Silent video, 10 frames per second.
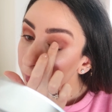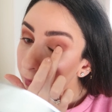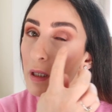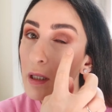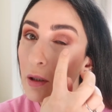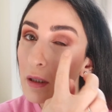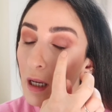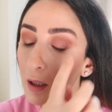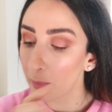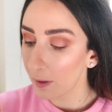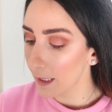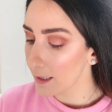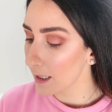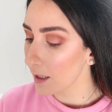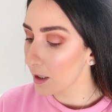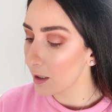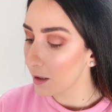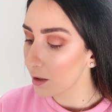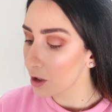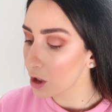Once you're done placing the